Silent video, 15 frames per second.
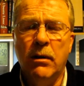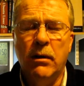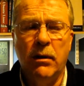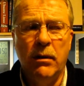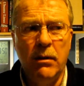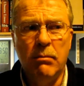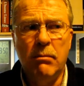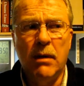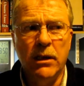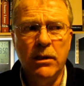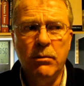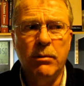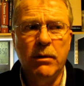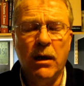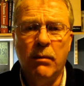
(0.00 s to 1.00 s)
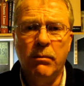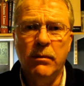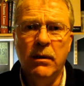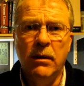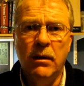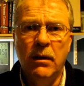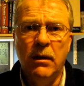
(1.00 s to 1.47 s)
Can you imagine what would happen
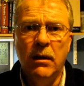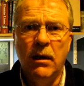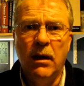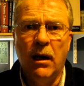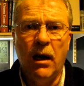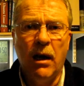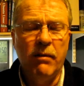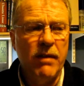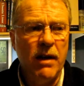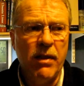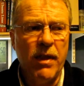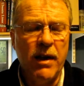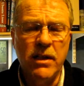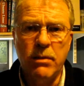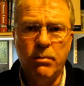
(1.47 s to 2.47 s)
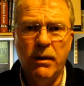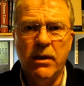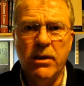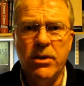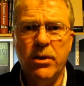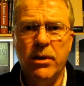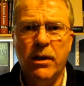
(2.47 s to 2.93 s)
if that thing spread to
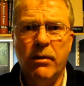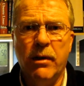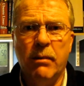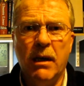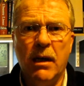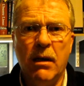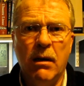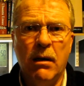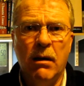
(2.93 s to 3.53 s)
Saudi Arabia?